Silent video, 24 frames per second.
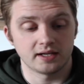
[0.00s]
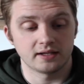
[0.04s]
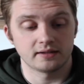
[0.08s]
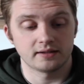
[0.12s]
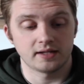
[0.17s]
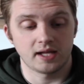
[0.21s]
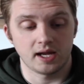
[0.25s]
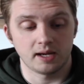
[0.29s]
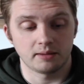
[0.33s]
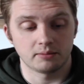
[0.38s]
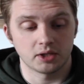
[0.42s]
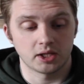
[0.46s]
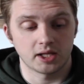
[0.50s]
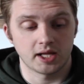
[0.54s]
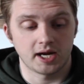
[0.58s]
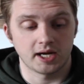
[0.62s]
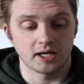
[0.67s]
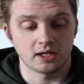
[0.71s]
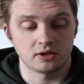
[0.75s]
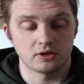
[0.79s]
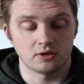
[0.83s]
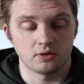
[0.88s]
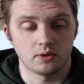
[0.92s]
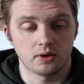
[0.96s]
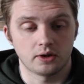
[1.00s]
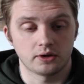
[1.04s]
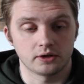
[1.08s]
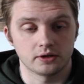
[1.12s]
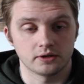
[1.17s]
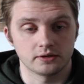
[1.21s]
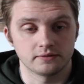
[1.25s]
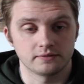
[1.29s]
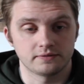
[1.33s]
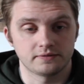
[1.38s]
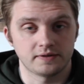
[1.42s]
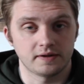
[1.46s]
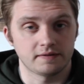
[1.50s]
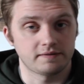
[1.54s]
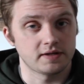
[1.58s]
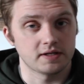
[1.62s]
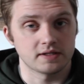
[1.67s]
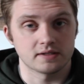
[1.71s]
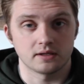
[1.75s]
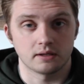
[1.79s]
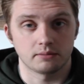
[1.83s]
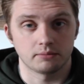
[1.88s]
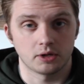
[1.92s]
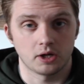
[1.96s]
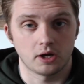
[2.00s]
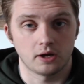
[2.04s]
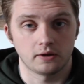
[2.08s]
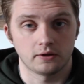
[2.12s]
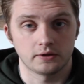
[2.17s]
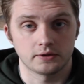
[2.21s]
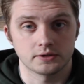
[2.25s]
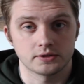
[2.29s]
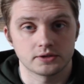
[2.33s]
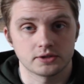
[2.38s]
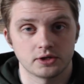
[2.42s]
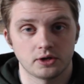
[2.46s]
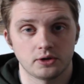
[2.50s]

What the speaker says: set came to like $250 some.